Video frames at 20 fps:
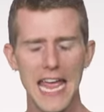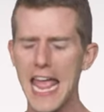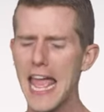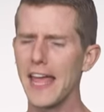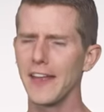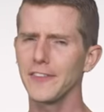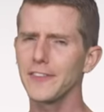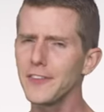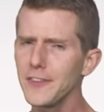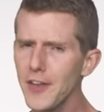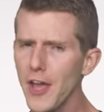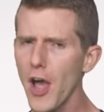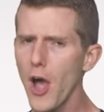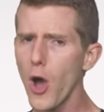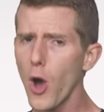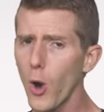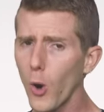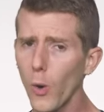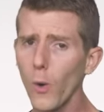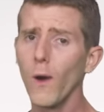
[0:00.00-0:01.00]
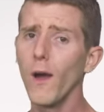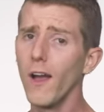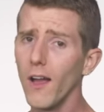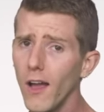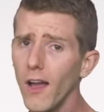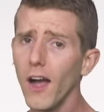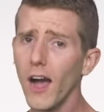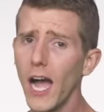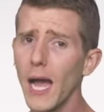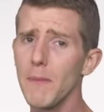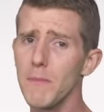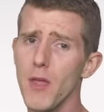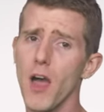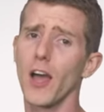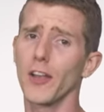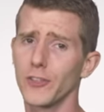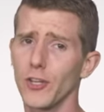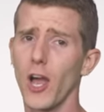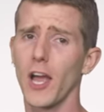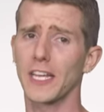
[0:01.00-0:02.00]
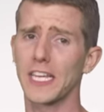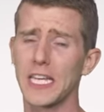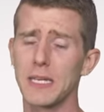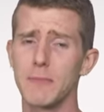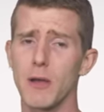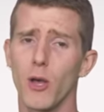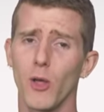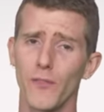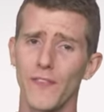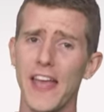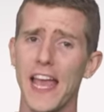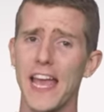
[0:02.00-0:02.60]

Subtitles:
And no, I'm not talking about